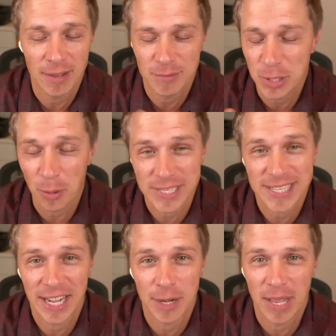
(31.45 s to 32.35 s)
I'm so
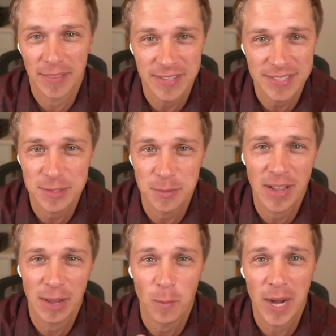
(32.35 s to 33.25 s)
excited about this
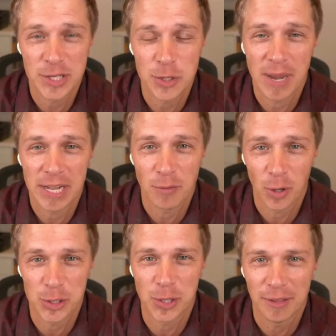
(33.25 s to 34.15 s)
because we've had way too
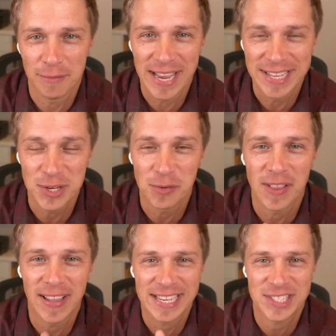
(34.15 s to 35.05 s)
many virtual events
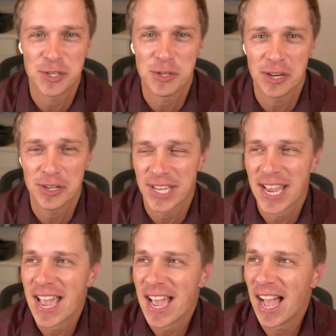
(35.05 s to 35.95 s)
over the last two years.